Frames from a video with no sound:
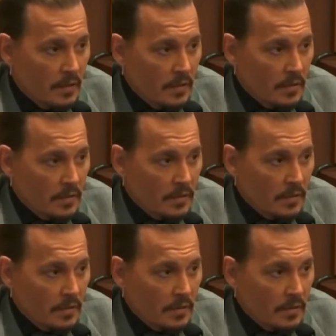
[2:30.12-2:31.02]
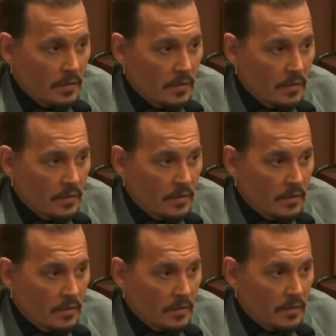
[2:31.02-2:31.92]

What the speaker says: No one is speaking in this clip.